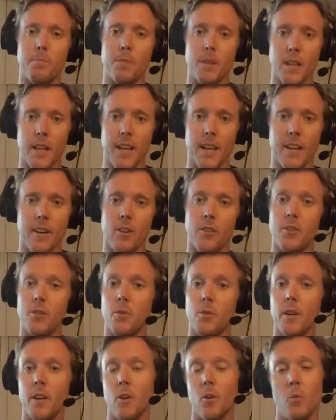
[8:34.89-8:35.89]
plan on
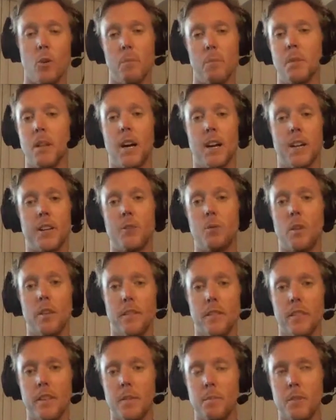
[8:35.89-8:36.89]
doing or what block you
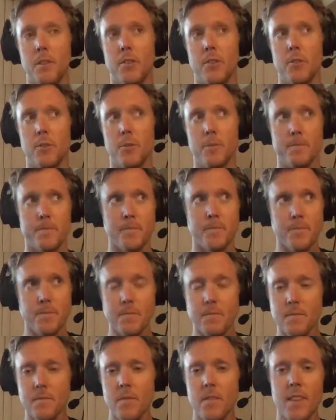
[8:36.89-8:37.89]
want them to do,
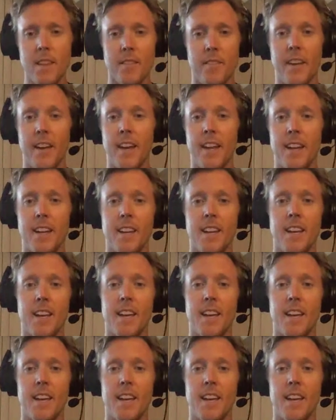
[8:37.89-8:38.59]
then